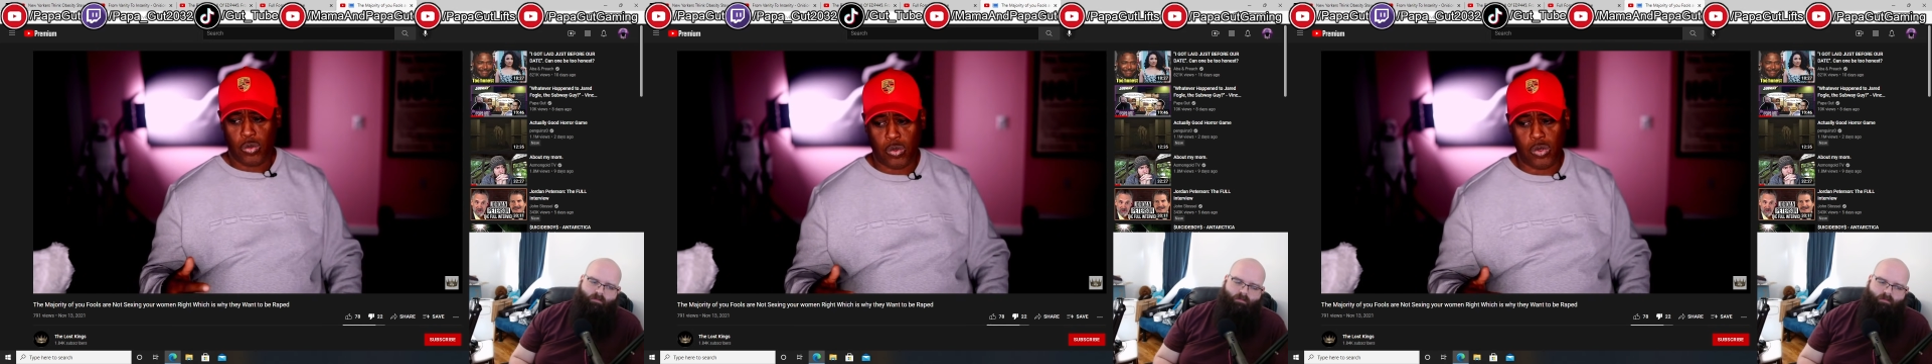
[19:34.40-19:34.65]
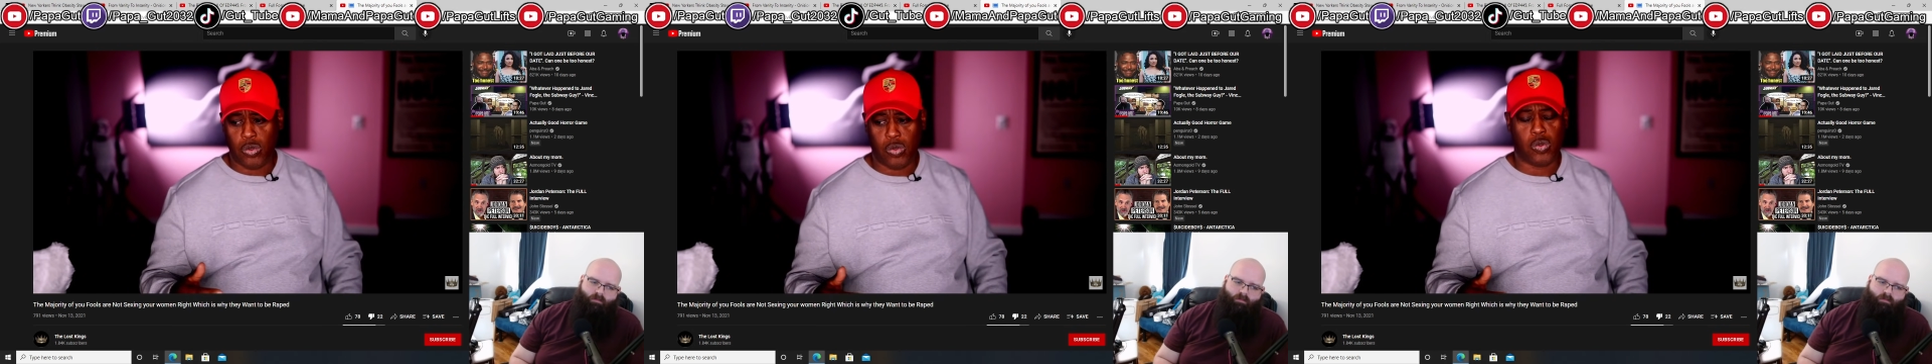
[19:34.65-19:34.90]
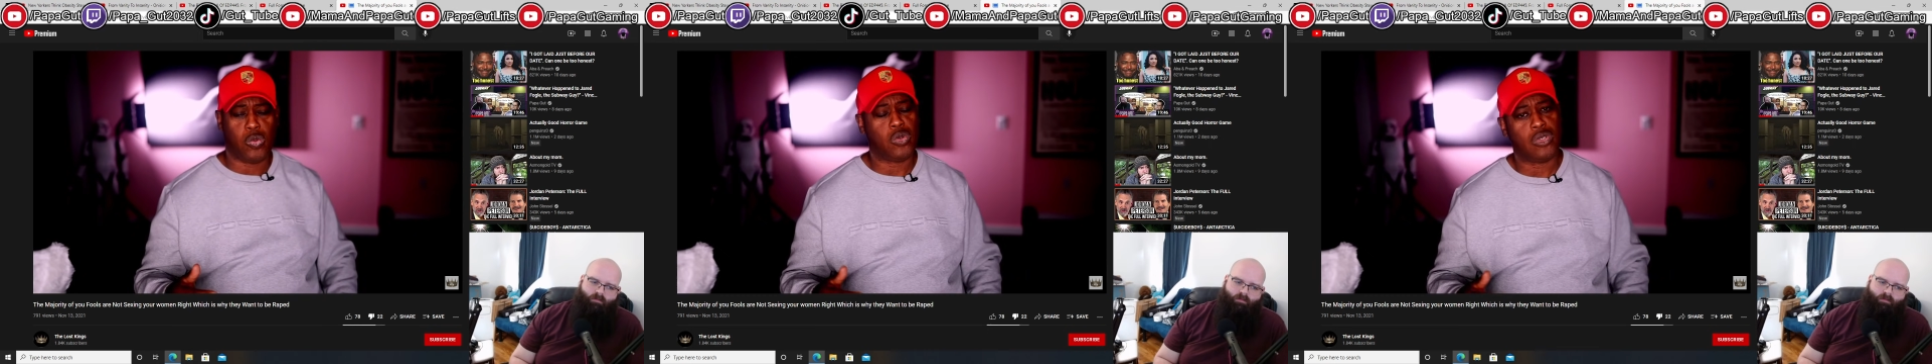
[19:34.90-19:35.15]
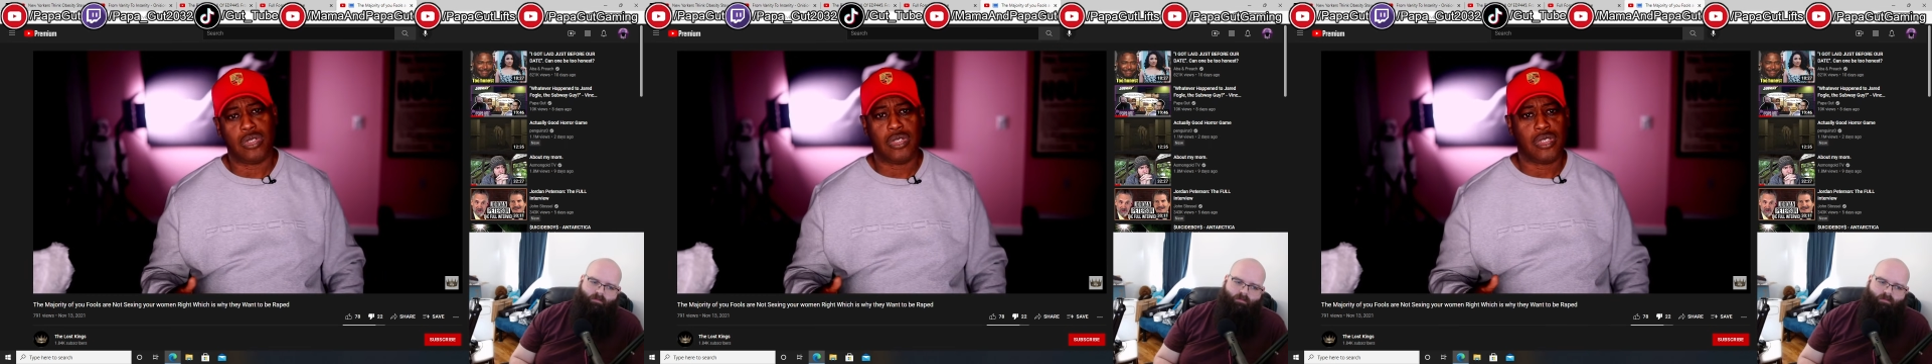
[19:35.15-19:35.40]
Woo!
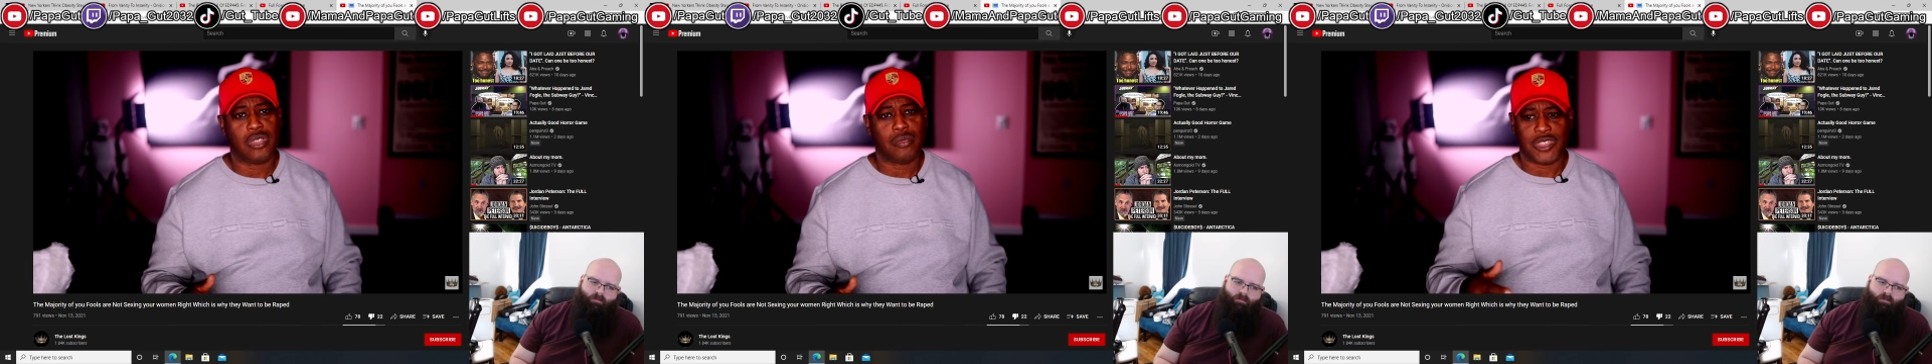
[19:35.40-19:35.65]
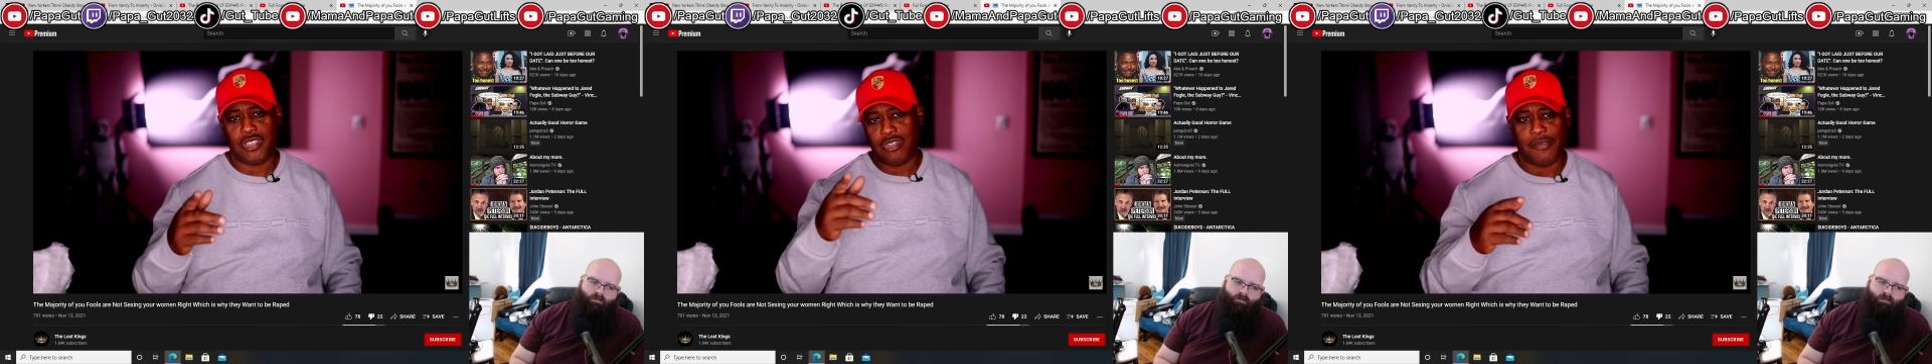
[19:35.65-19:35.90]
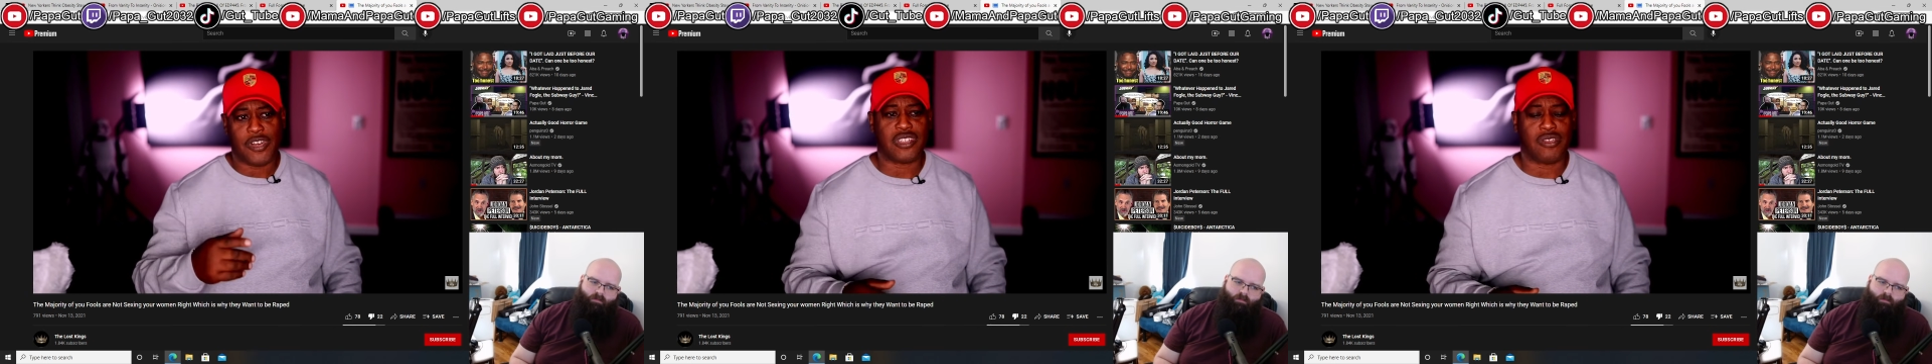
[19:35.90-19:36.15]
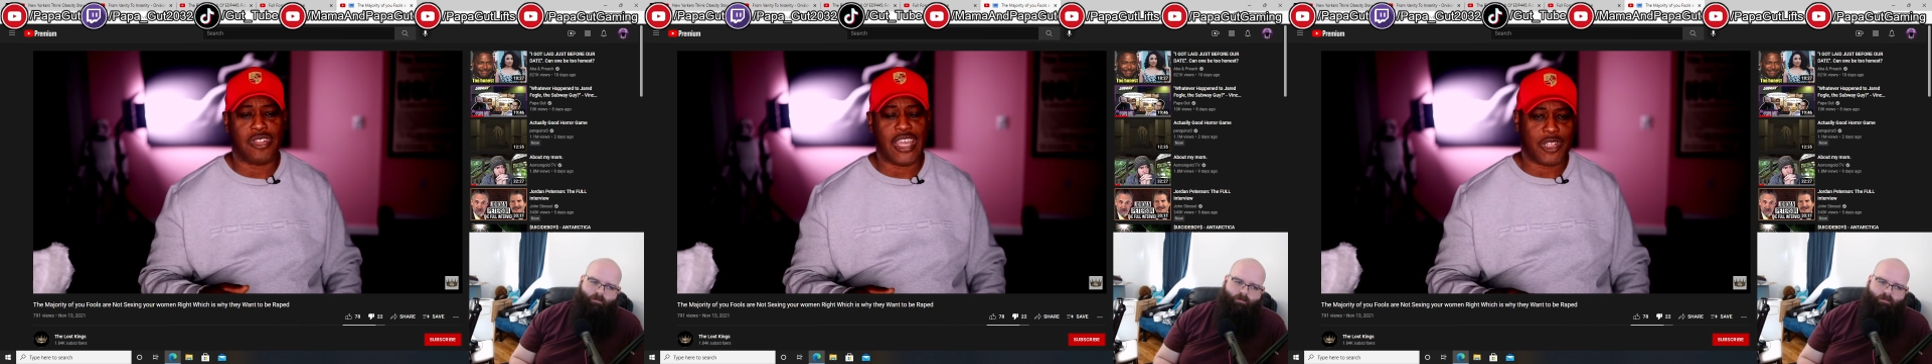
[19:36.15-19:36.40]
see, you dumb
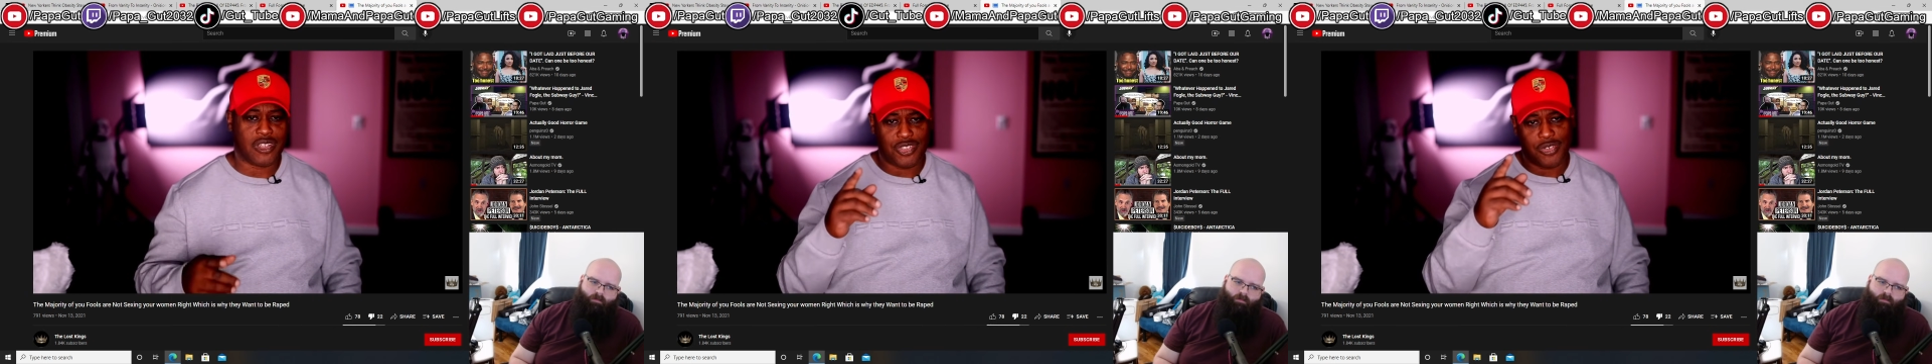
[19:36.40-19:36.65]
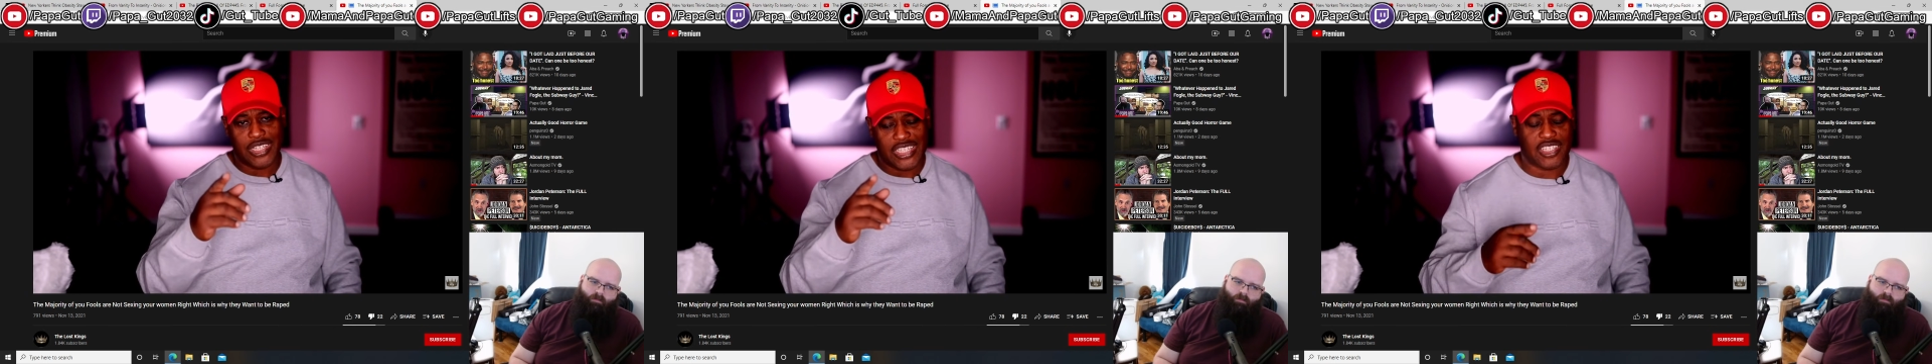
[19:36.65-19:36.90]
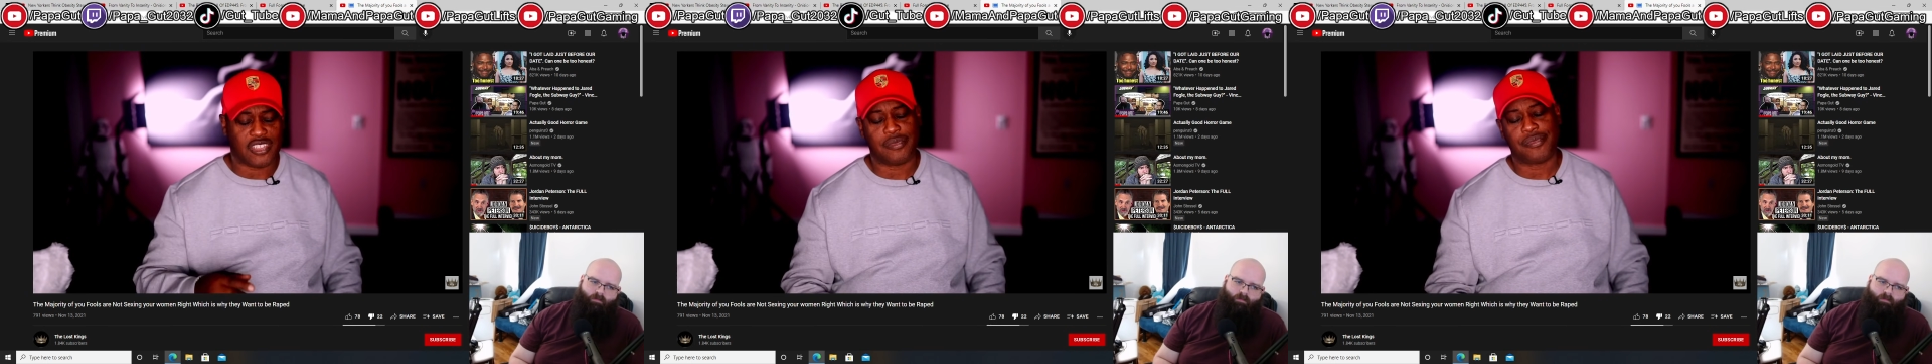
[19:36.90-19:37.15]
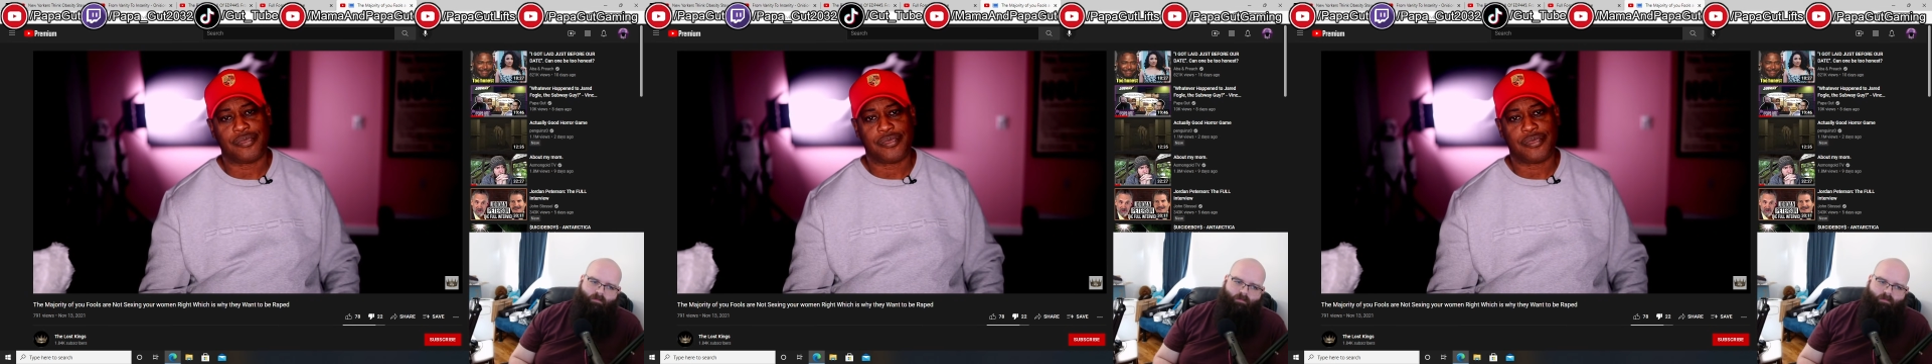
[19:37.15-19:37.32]
folks don't know that because you're idiots.